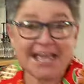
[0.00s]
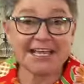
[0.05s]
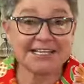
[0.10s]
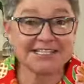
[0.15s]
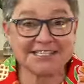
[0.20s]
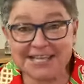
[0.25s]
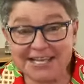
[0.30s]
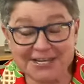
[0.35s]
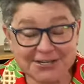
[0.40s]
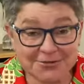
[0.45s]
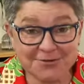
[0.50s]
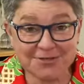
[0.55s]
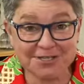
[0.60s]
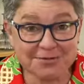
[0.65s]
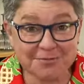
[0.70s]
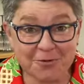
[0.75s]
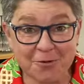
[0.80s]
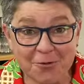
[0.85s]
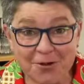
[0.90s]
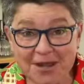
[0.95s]
as they do in
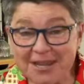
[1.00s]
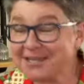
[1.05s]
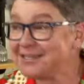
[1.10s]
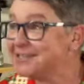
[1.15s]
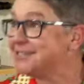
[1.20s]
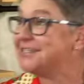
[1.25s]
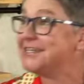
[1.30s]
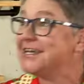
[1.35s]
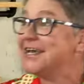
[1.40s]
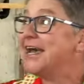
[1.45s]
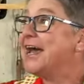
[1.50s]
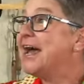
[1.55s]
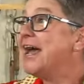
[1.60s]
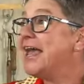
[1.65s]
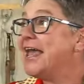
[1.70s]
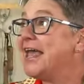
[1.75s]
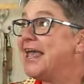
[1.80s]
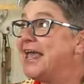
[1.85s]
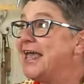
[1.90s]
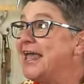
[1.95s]
the mornings,
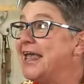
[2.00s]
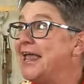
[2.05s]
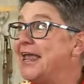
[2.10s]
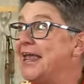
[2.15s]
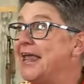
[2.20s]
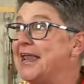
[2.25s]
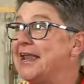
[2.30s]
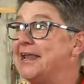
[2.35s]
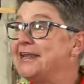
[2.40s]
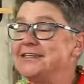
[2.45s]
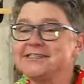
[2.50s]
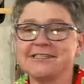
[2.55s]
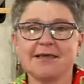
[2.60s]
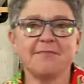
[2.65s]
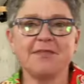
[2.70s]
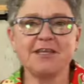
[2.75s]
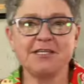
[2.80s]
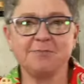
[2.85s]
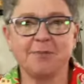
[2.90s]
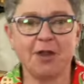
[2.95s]
and
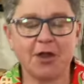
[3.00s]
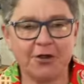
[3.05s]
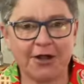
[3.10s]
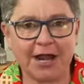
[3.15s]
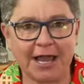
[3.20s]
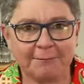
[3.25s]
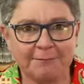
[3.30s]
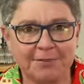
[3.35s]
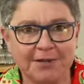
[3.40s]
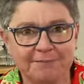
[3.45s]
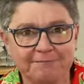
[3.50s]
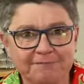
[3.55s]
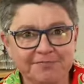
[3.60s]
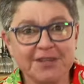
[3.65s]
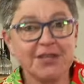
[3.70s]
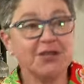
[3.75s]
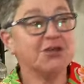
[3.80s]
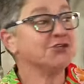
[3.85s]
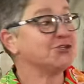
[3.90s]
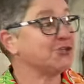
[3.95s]
something's blown up.
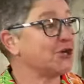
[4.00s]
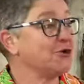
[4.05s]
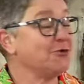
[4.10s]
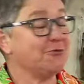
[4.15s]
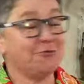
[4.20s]
So